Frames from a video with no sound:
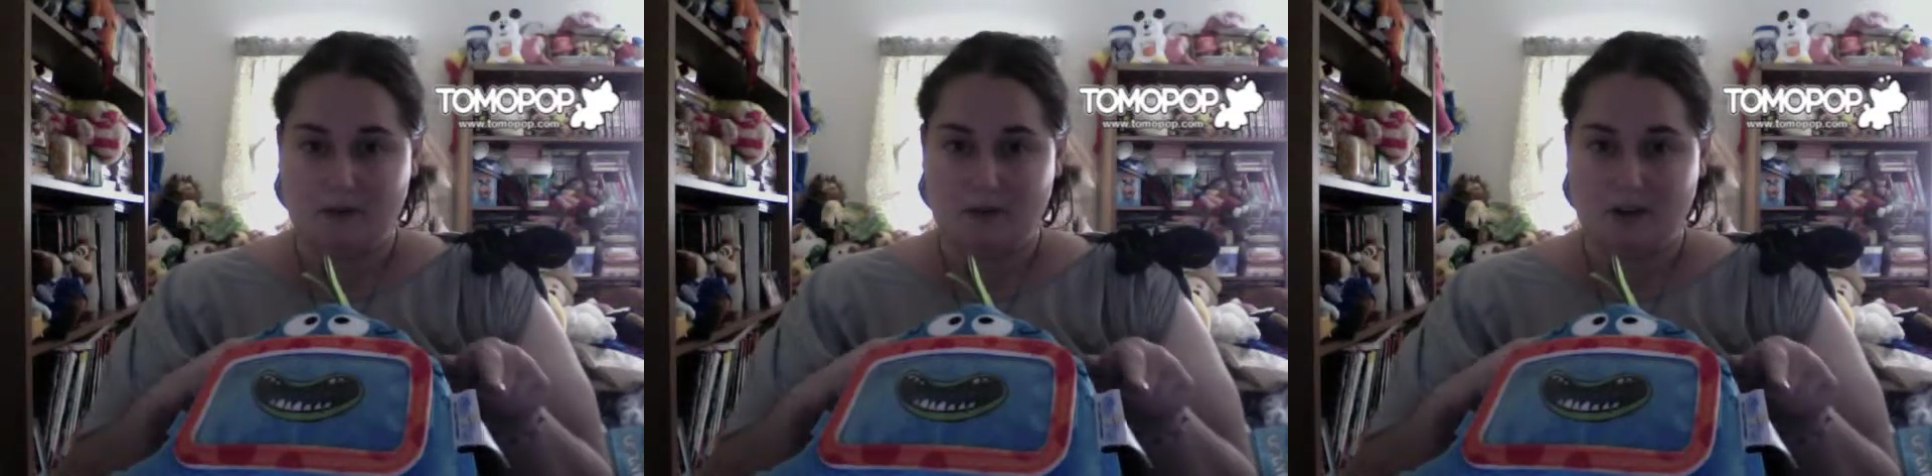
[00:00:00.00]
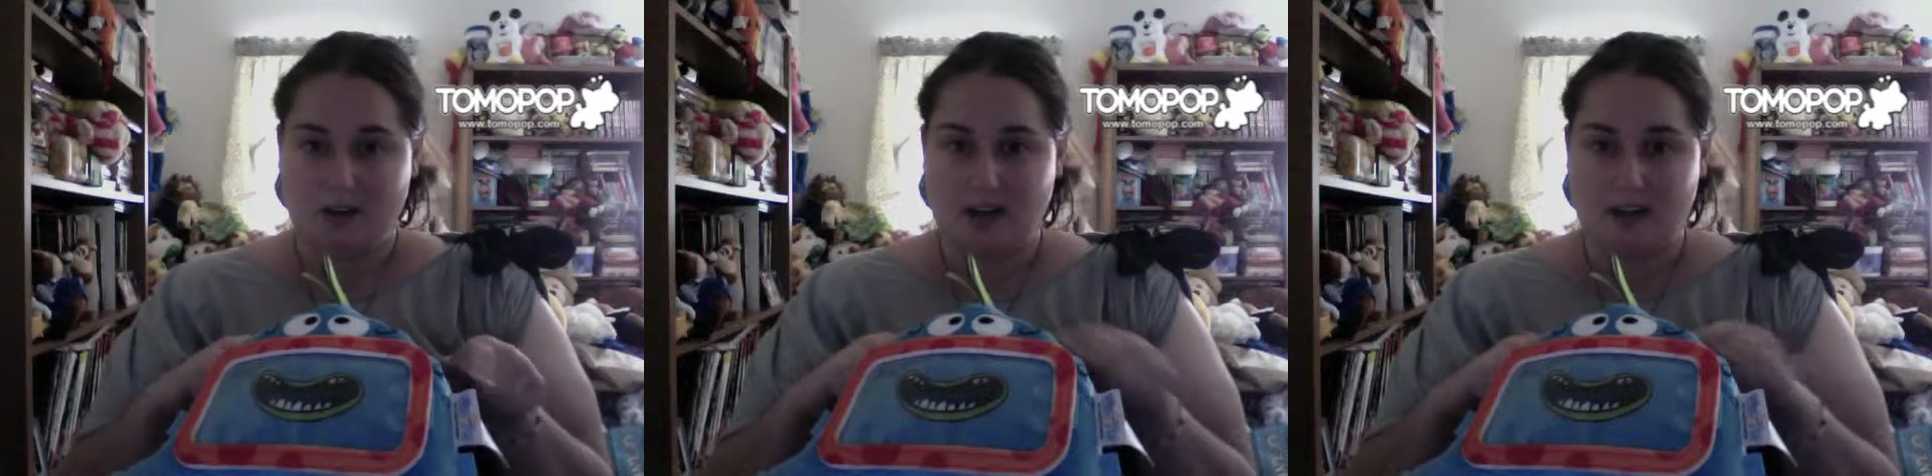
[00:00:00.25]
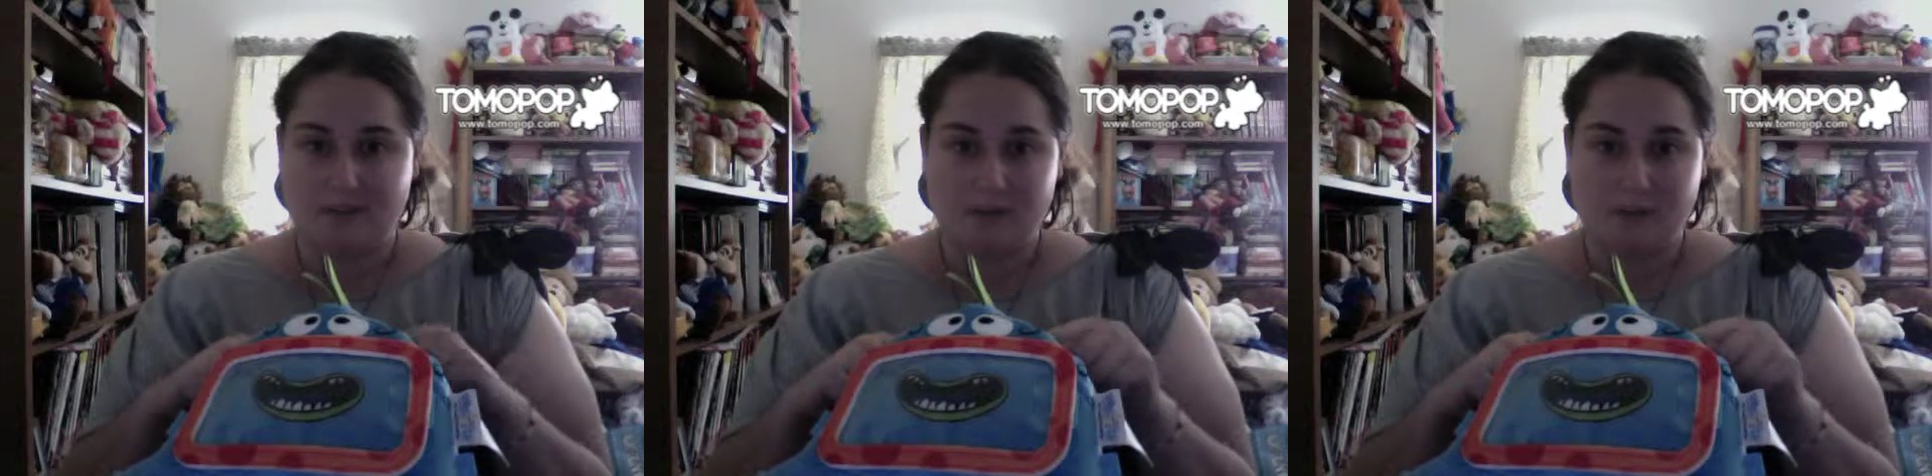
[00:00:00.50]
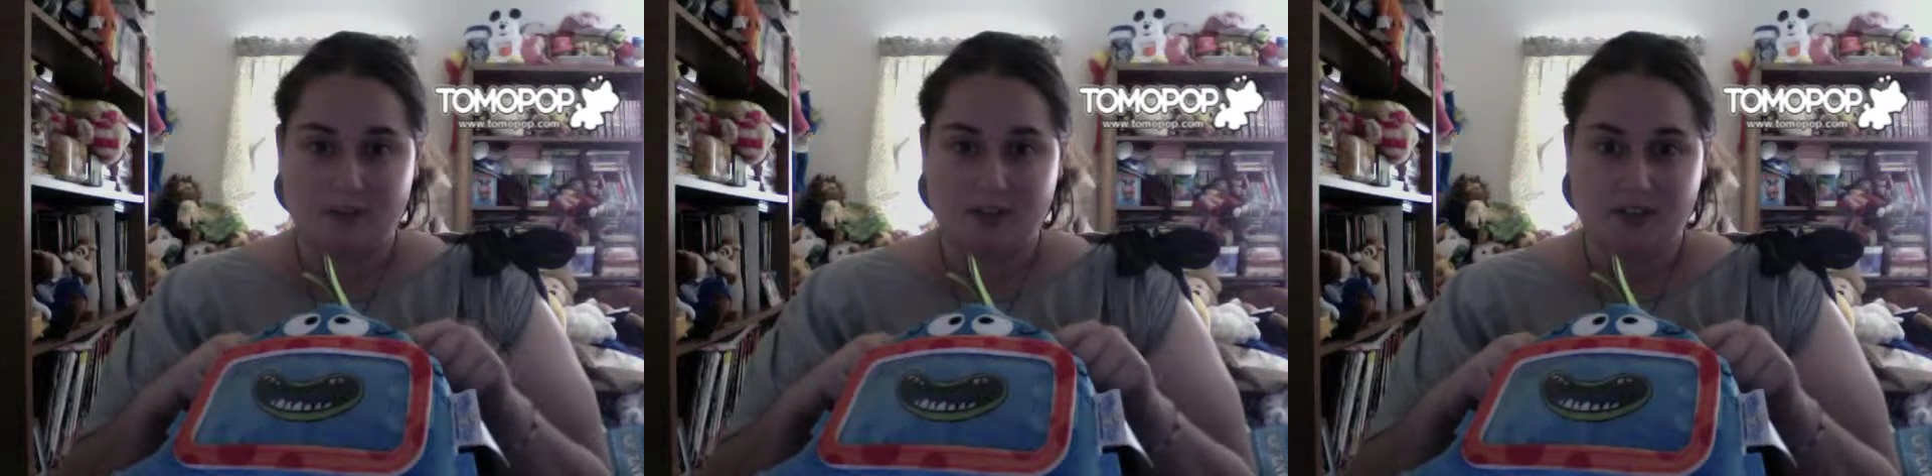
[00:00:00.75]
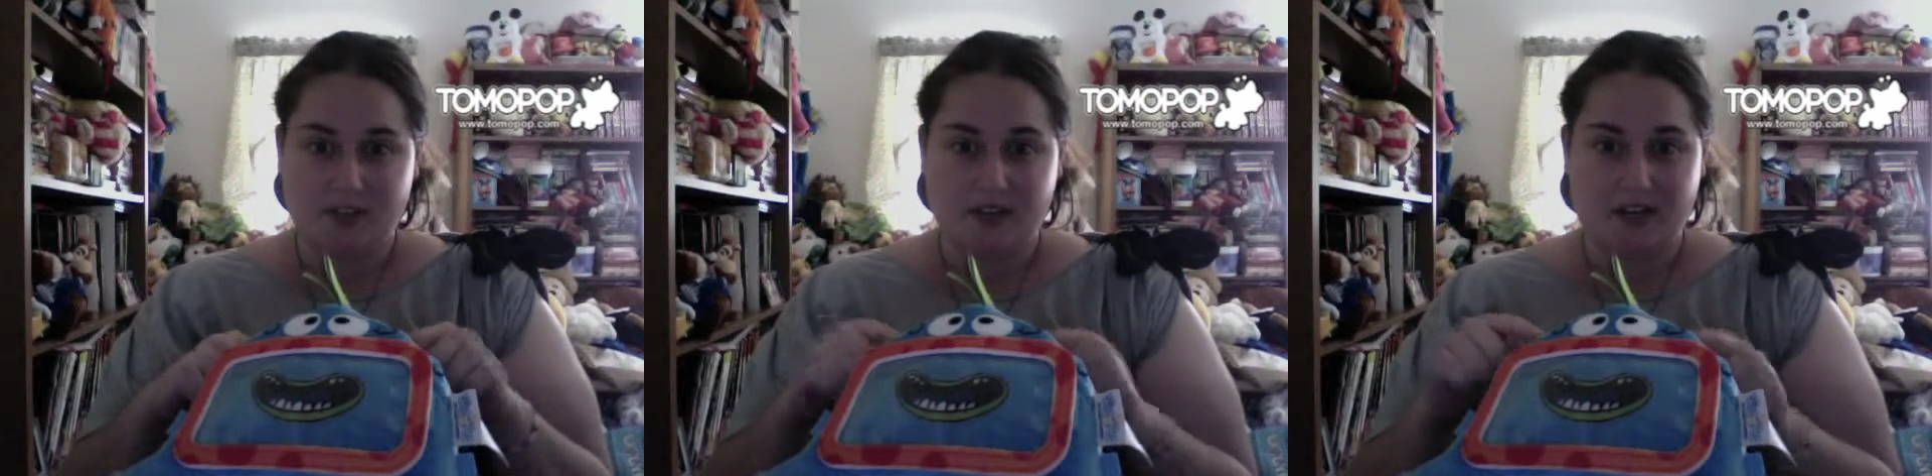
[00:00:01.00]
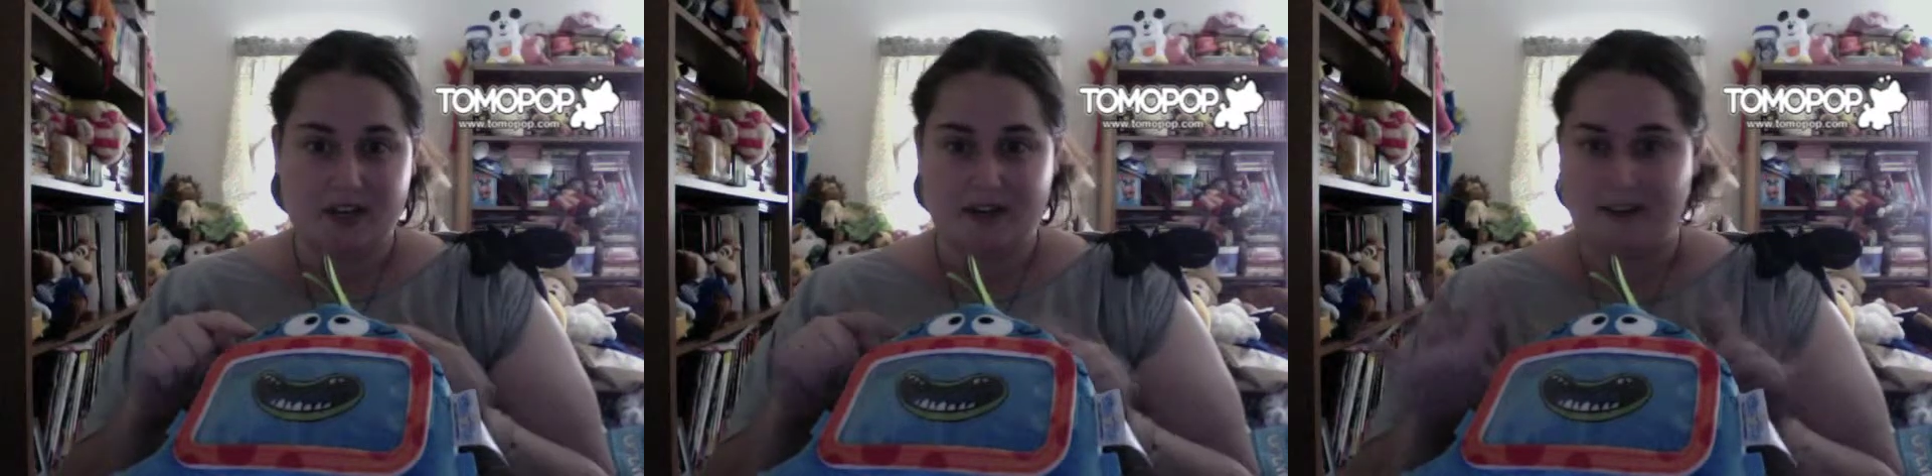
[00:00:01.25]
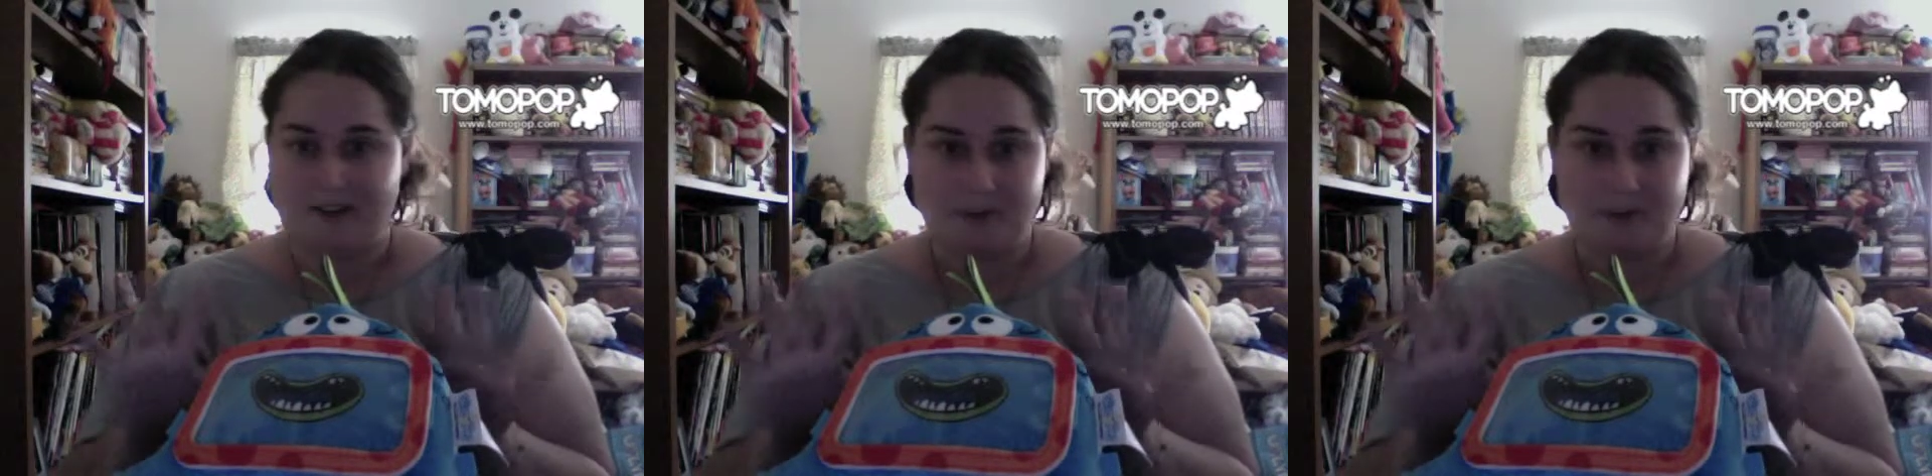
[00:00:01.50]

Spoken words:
or 4 iPhone ones.